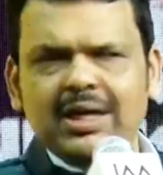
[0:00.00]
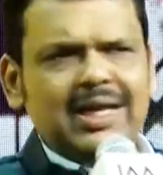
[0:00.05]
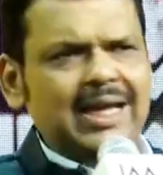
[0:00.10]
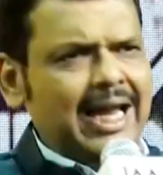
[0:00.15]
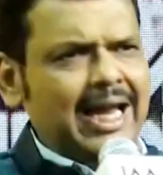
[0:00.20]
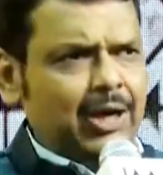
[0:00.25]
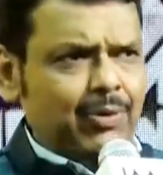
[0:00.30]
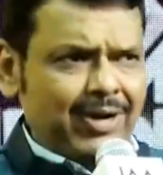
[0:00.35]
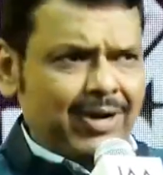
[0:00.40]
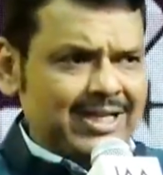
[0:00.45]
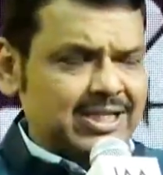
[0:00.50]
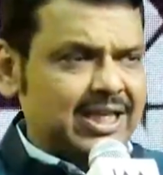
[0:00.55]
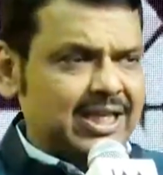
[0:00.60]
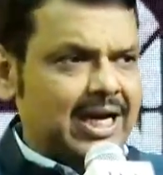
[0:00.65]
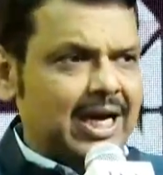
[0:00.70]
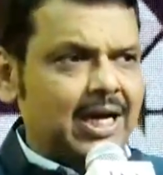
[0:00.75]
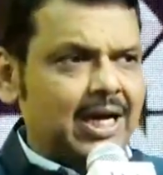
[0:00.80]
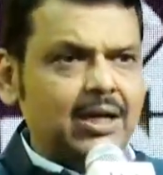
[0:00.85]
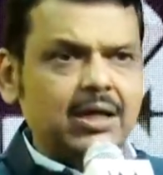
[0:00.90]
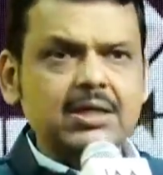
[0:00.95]
Likewise, there
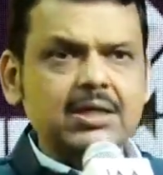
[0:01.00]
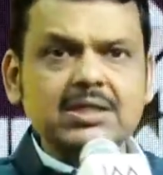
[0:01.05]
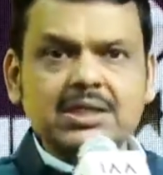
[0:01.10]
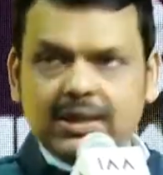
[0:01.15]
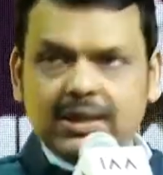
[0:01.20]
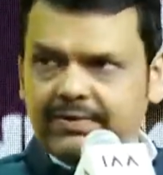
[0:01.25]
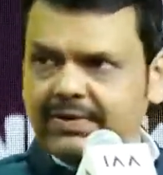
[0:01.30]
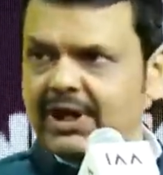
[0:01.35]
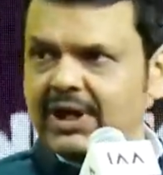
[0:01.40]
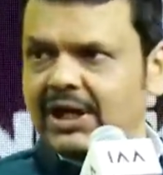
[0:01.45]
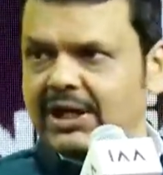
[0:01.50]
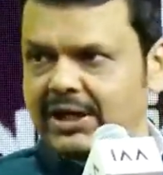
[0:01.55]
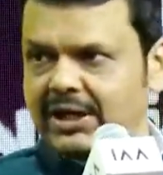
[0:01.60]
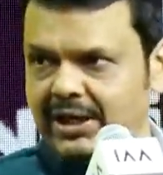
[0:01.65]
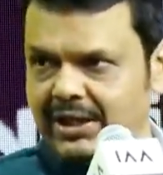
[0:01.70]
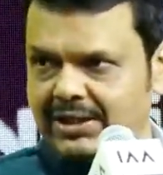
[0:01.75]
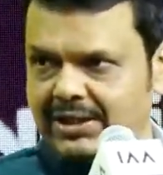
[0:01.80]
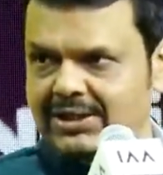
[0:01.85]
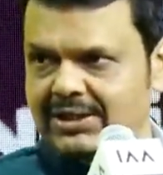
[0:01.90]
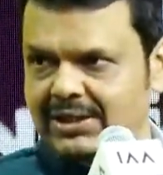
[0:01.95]
are several
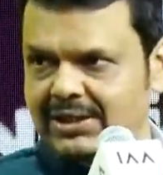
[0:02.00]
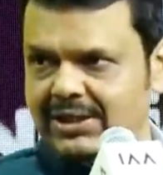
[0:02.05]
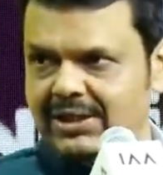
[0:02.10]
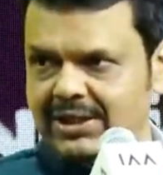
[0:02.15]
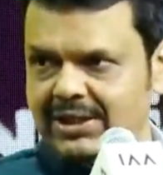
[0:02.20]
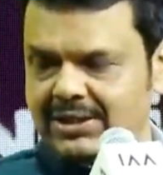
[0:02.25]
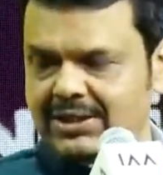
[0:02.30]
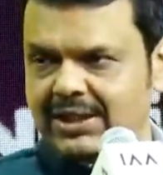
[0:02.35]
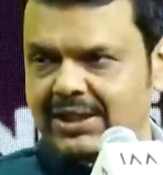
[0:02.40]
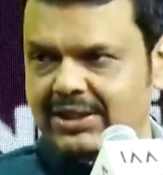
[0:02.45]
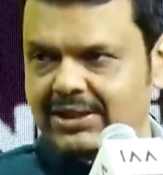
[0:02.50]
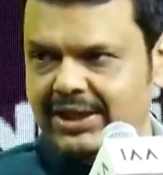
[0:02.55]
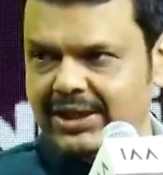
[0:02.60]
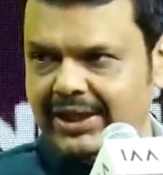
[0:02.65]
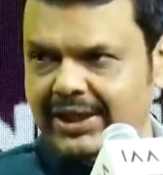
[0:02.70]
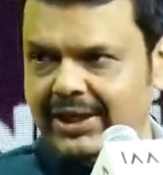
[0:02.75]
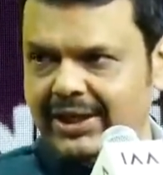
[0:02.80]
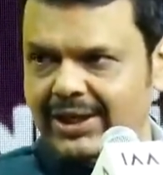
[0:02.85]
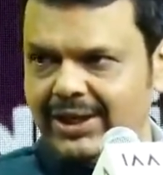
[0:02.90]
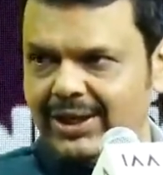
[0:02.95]
leaders in this country
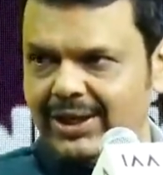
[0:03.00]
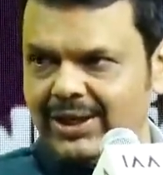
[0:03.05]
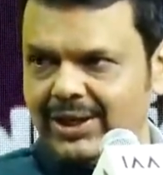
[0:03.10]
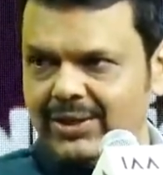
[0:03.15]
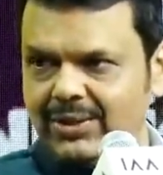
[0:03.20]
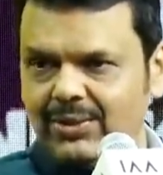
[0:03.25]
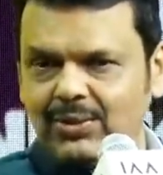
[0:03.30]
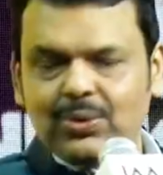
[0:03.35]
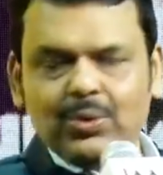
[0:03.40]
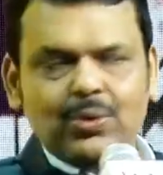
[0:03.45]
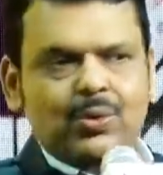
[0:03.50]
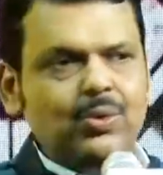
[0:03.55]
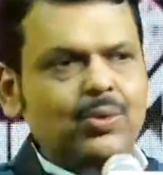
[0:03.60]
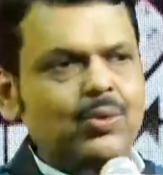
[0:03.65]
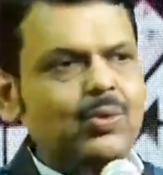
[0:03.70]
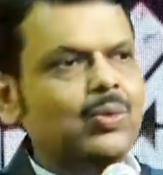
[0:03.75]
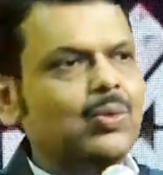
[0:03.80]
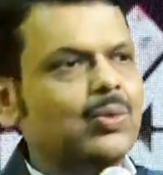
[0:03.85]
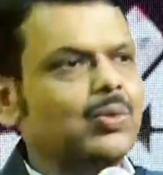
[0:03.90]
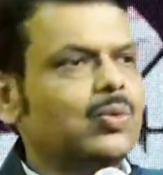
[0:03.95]

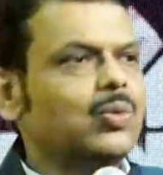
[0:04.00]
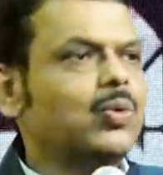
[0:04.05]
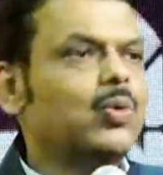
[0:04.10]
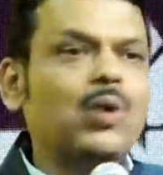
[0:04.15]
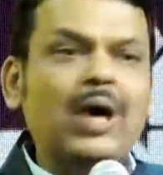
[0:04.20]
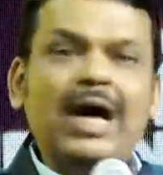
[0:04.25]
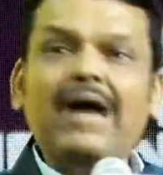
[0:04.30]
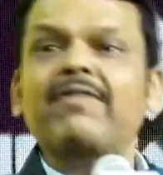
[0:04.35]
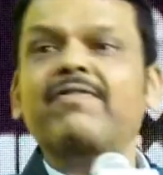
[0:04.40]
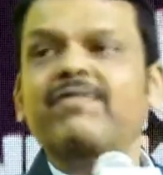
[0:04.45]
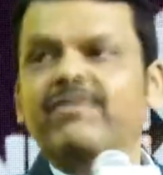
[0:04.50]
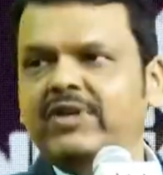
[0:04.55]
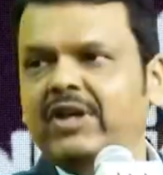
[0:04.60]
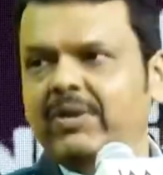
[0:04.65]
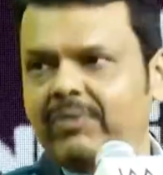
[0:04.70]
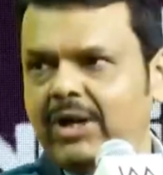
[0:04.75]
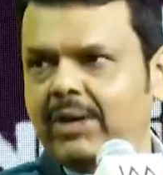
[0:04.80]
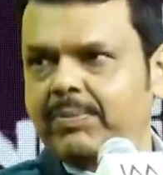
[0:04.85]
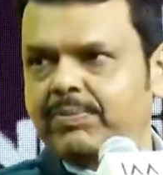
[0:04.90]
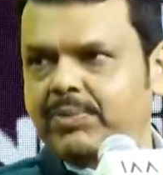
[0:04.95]
who have
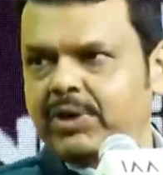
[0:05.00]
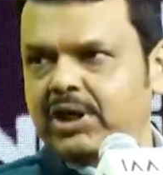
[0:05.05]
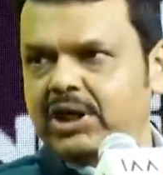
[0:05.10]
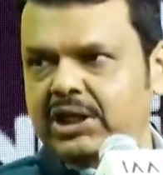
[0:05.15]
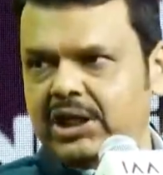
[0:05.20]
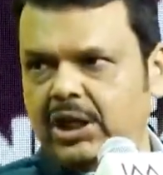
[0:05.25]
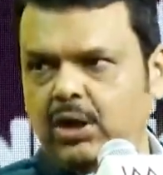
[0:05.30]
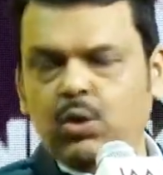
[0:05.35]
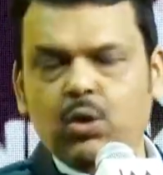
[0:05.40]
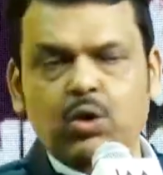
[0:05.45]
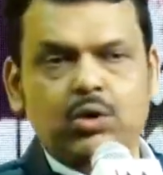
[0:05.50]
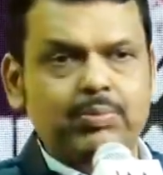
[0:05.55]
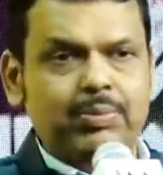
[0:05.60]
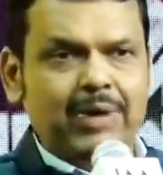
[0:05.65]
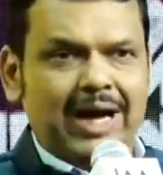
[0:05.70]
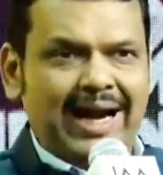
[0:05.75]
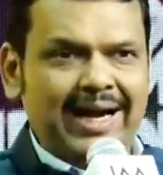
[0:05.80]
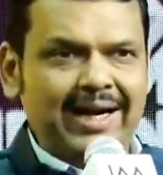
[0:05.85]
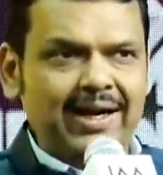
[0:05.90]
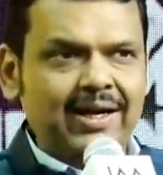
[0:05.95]
developed their own
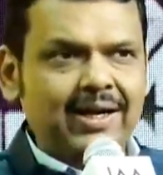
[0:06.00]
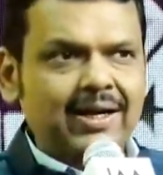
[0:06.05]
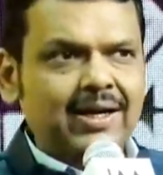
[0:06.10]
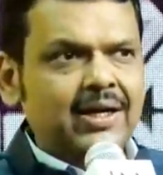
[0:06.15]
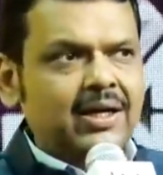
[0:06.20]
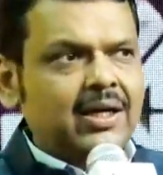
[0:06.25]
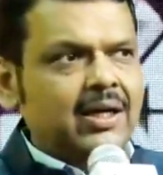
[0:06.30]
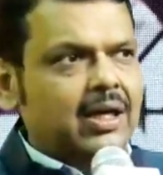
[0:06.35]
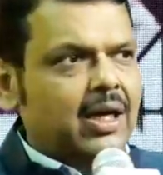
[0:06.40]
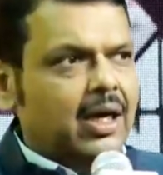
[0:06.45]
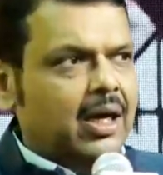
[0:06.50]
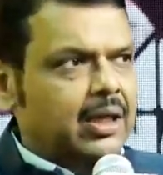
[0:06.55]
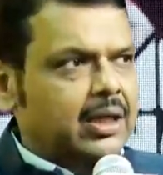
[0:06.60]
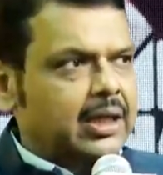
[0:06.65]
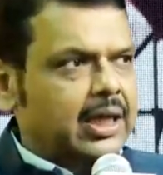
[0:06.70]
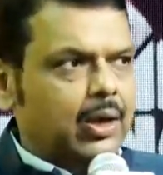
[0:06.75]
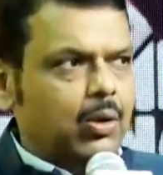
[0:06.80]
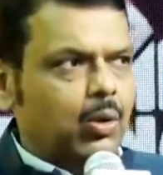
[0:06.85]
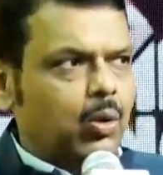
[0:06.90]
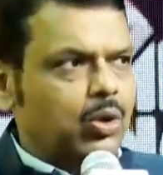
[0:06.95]
brand,
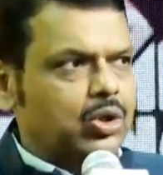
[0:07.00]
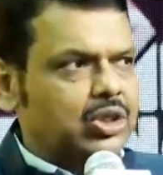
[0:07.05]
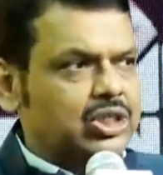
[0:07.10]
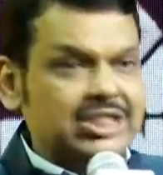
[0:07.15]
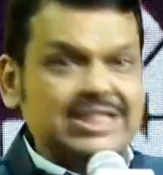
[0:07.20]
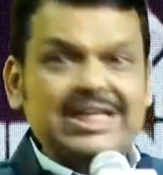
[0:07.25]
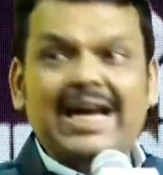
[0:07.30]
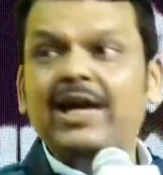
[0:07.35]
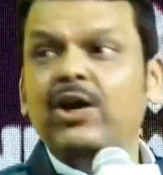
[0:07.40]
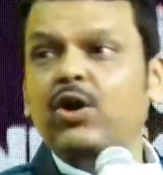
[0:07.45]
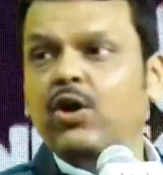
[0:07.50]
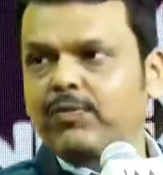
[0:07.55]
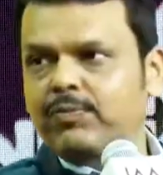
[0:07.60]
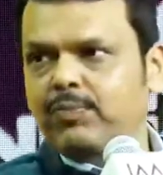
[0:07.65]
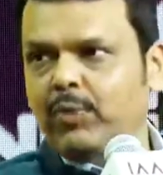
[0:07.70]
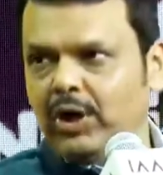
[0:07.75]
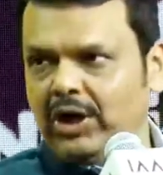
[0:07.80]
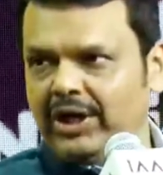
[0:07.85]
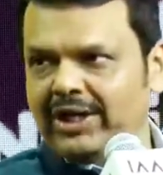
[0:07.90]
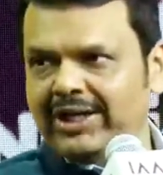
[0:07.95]
their own style of
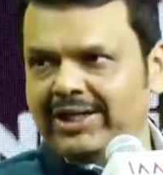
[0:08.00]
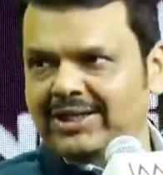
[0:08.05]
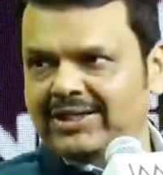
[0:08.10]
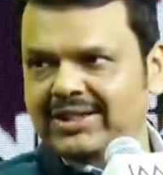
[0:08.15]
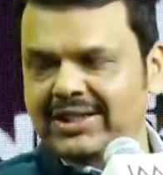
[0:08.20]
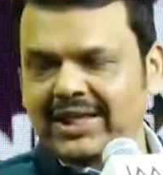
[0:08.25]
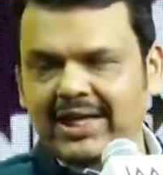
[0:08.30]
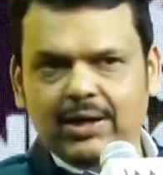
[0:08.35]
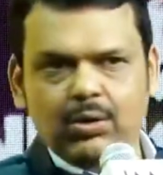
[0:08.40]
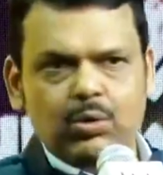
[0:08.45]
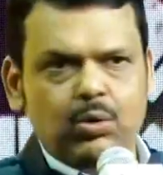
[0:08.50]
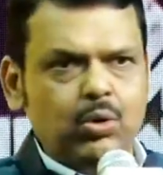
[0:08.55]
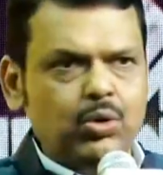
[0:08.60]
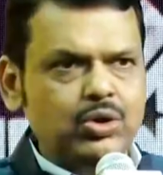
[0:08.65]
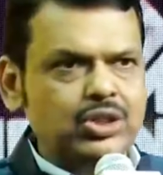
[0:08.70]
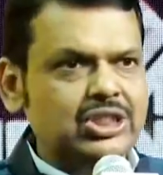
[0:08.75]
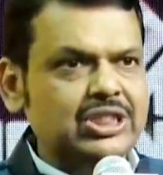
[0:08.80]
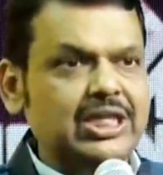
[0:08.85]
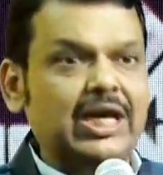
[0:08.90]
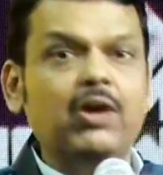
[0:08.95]
politics, their own
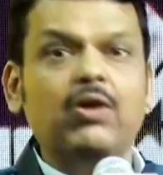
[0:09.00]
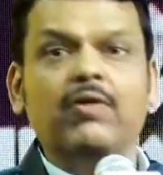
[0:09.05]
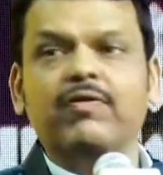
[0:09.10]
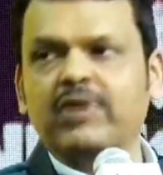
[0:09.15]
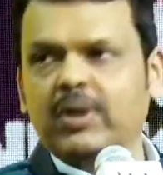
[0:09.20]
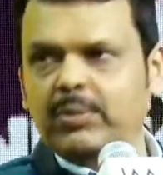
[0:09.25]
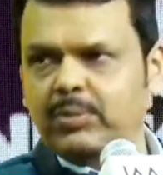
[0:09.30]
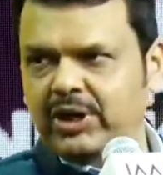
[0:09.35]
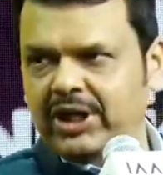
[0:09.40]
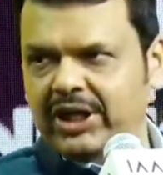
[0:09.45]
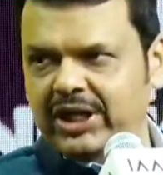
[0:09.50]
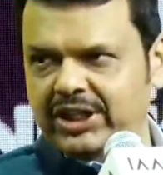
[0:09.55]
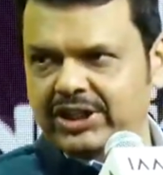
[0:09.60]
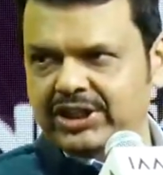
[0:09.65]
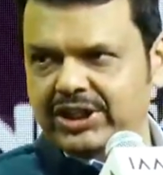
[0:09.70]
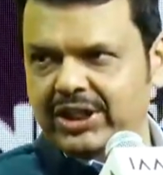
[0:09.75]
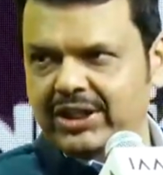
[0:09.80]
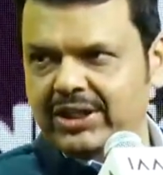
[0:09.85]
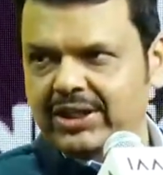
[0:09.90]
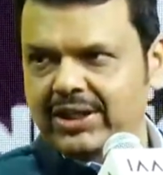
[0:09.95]
style of
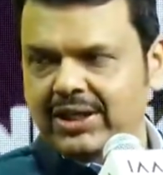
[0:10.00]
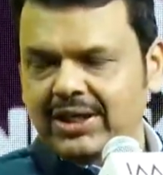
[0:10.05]
communication.